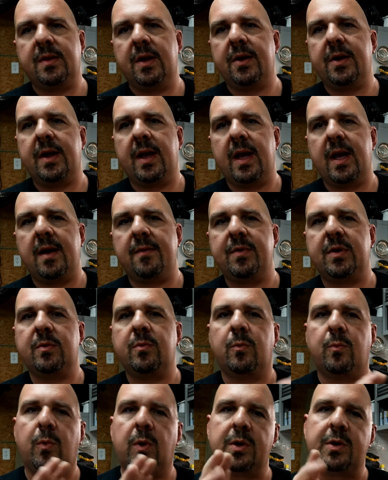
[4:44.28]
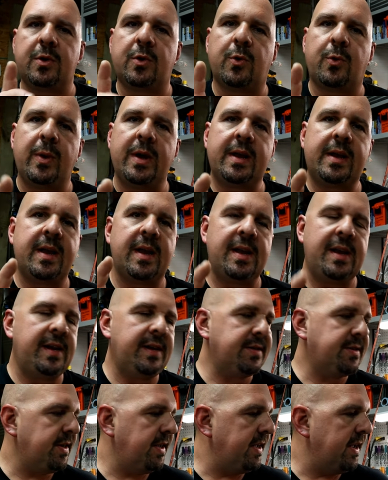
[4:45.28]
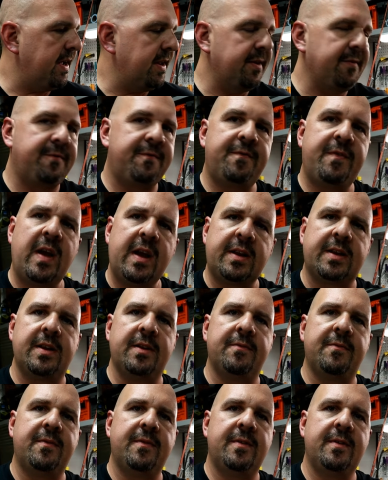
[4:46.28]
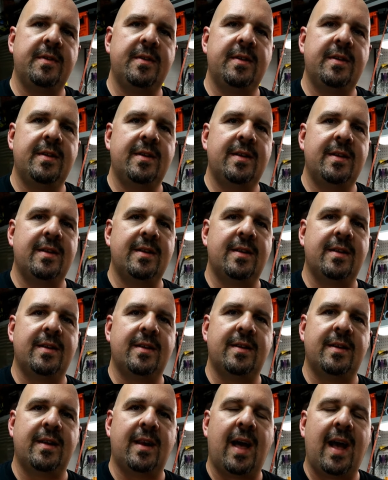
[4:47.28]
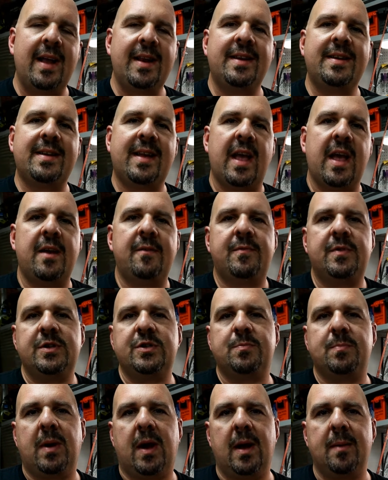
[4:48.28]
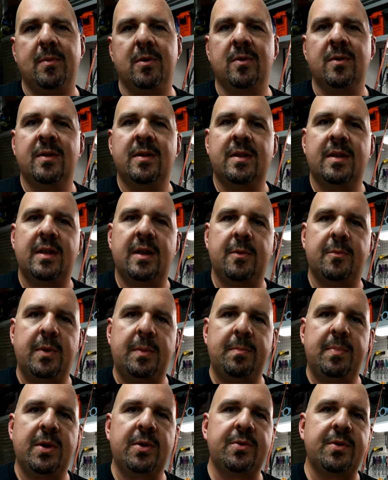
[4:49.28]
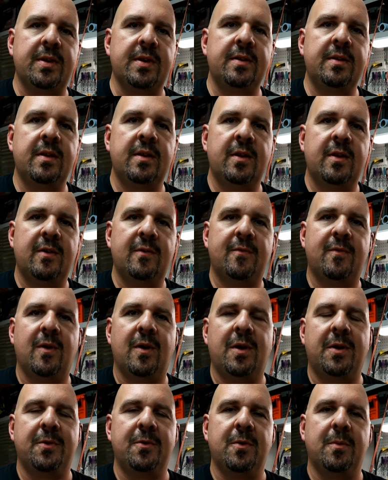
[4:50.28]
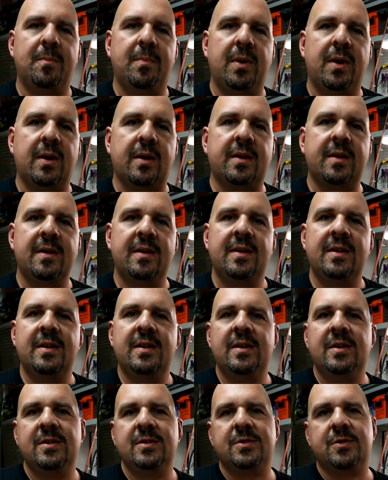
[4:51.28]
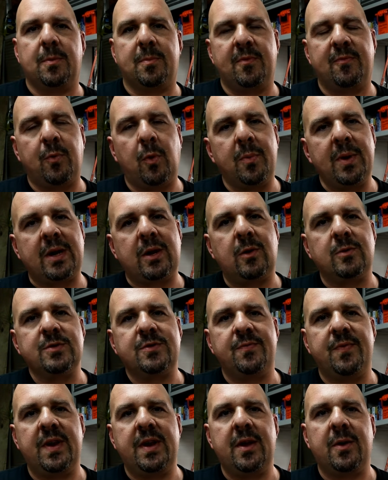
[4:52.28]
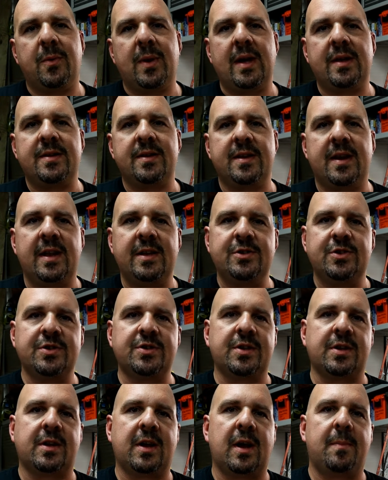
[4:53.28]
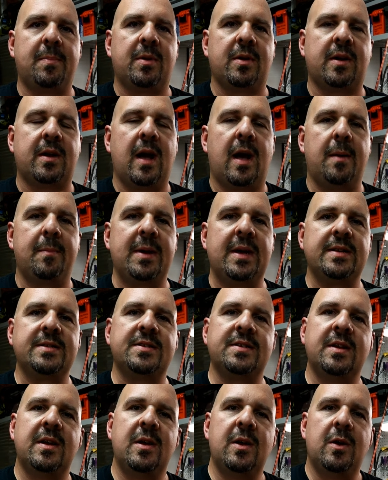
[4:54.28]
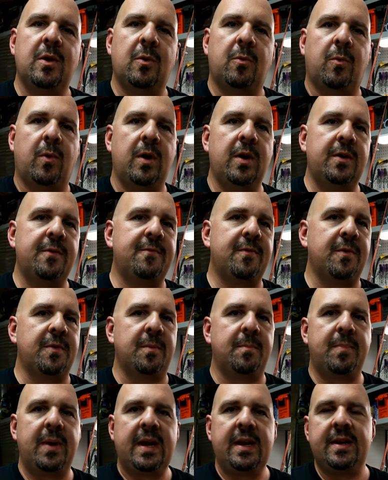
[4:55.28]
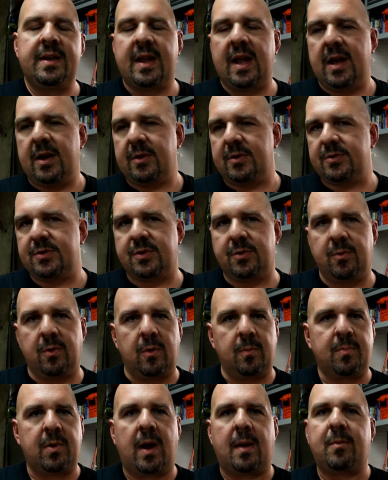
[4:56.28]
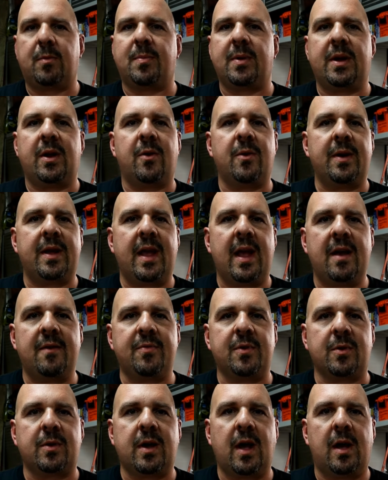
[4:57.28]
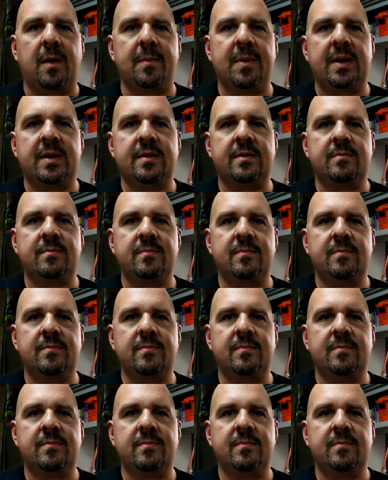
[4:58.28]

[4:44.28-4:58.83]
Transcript: there you have it. One quick, easy, and effective lighted catfish bobber, and we built it for under a buck. So before we close the video out today, just a couple of comments. One for the bean counters who are probably already have their comment